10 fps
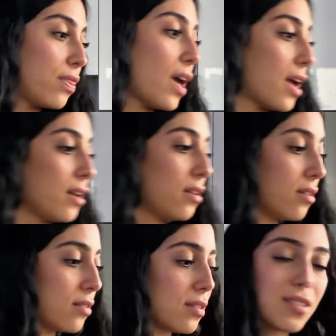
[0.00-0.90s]
Then
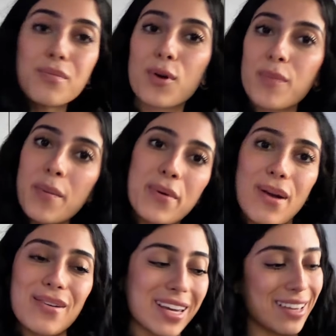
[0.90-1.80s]
some more
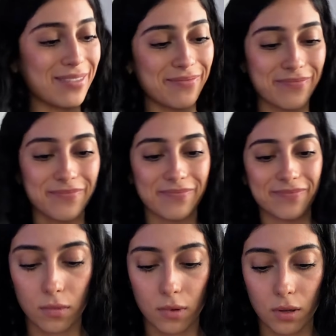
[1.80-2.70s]
pepperoni.
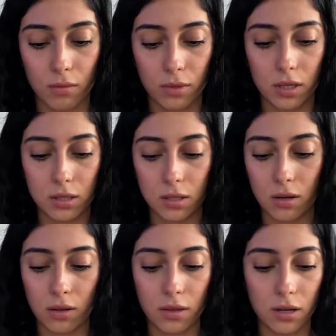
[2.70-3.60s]
Place it
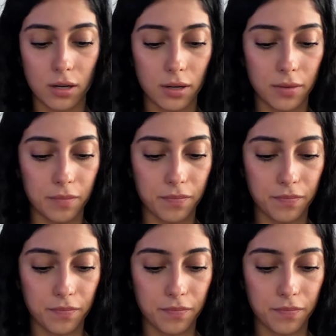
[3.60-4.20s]
on there,